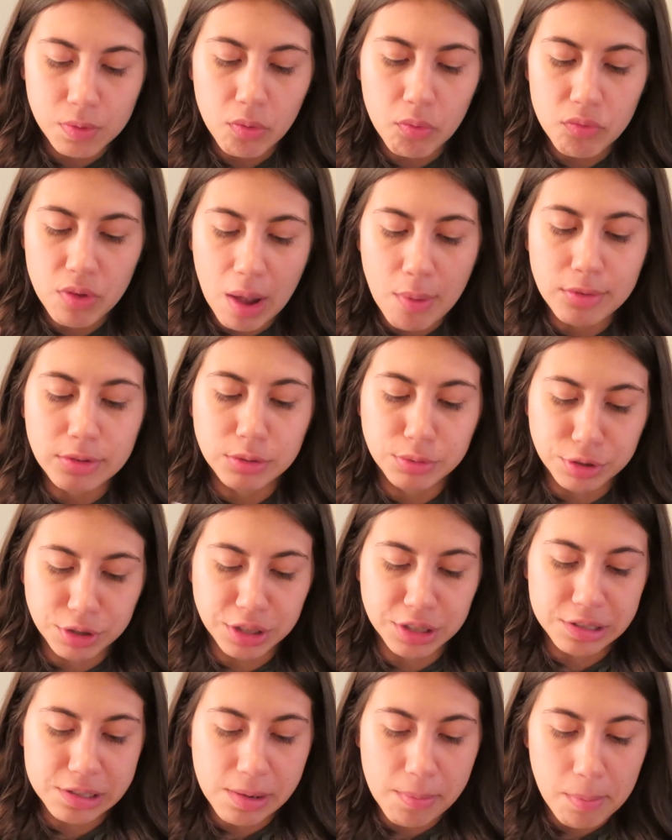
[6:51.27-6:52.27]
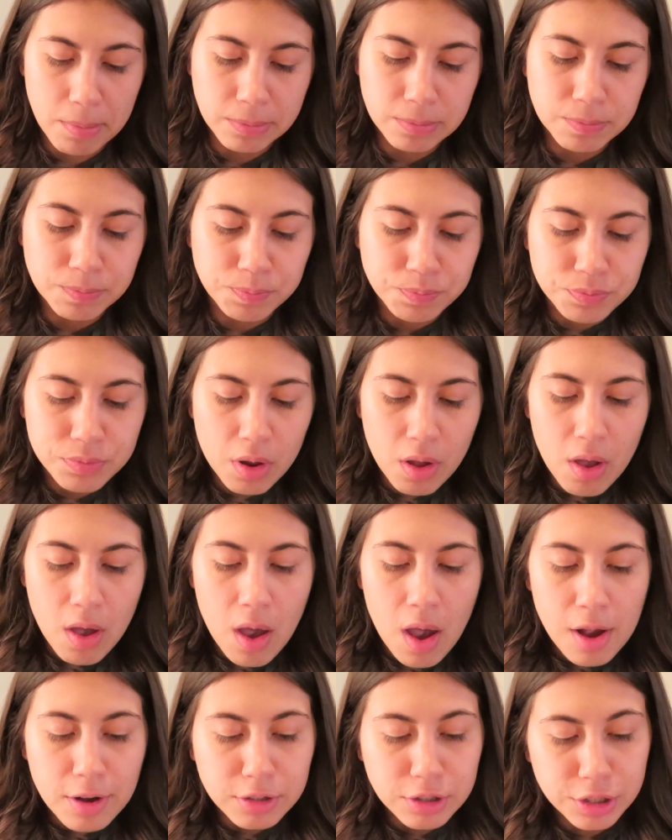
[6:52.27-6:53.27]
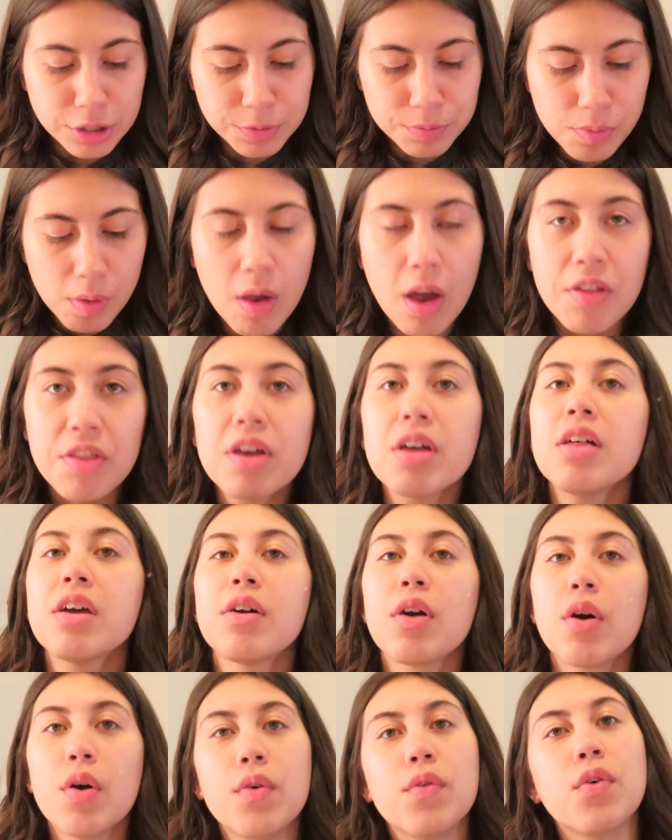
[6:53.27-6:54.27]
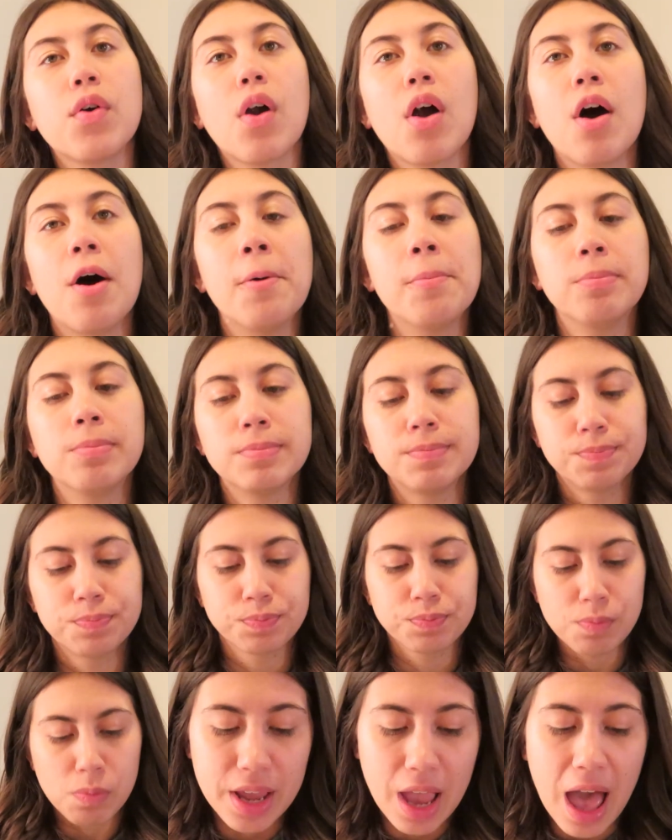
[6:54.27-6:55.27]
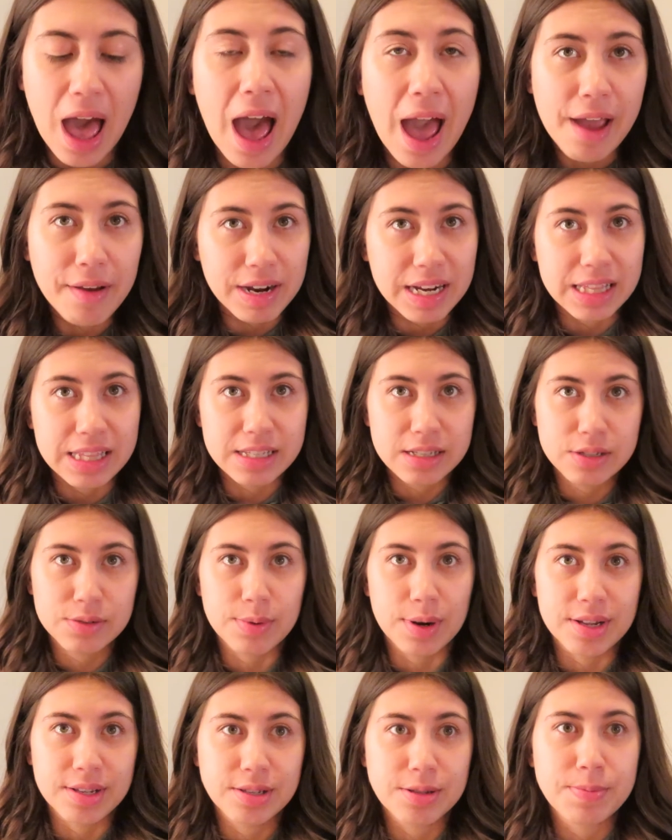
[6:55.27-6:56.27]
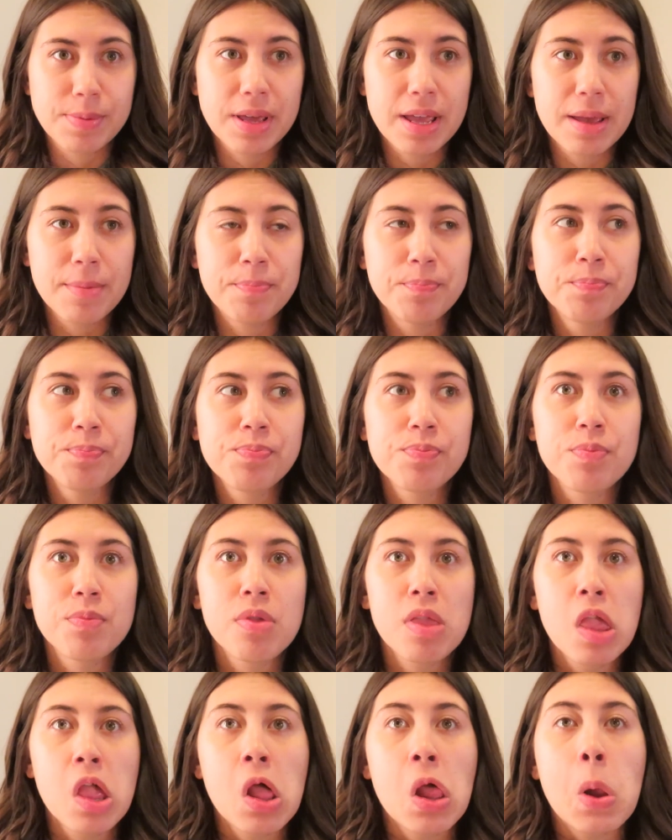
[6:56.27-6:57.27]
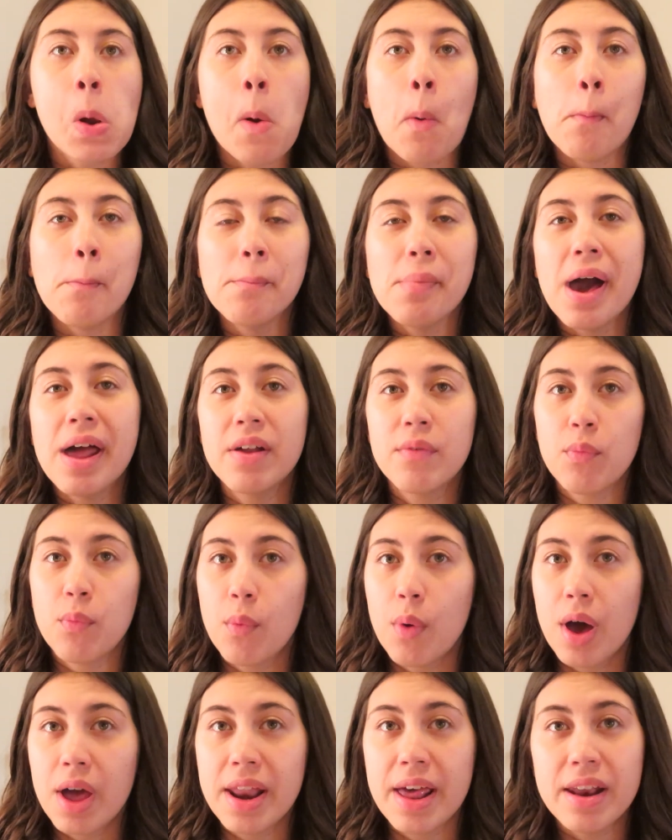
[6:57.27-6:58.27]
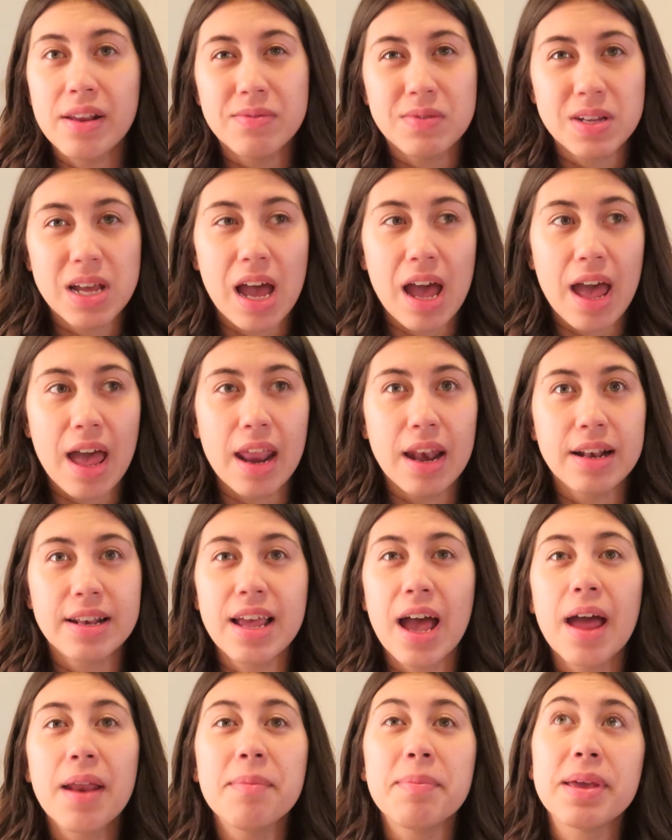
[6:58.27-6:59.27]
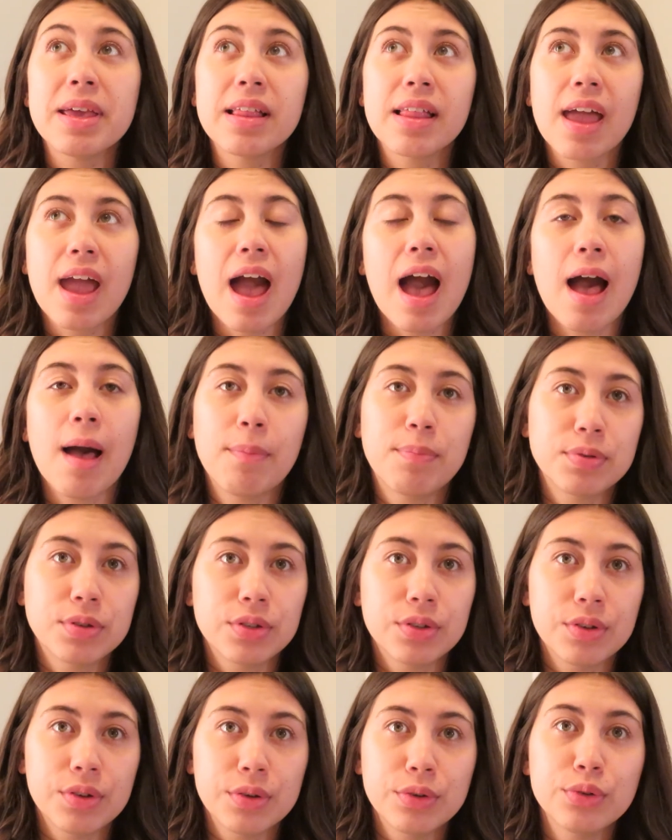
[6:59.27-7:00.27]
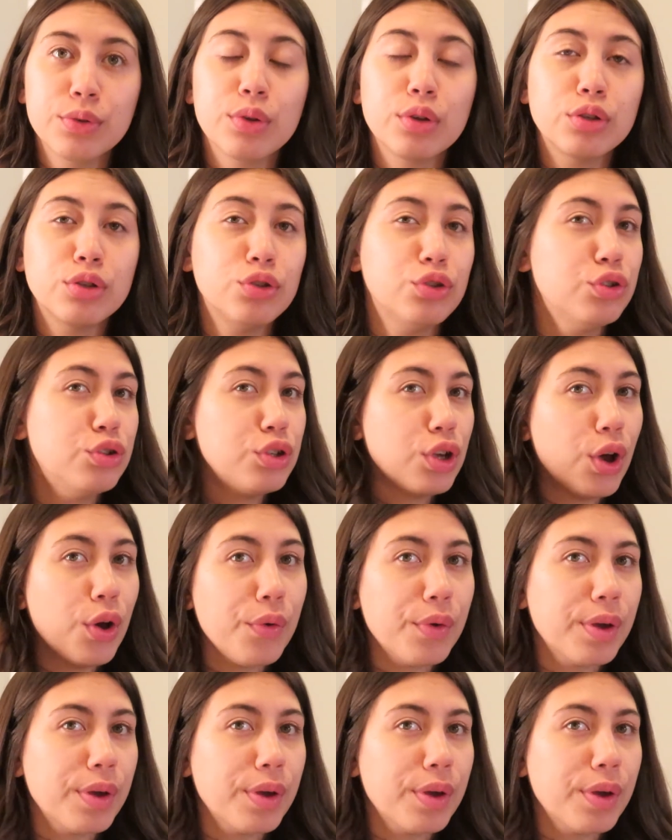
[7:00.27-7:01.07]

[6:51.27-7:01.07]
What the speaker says: That was really good. So I think like overall, I rate this recipe out of 1 out of 10, 10 being like absolute, so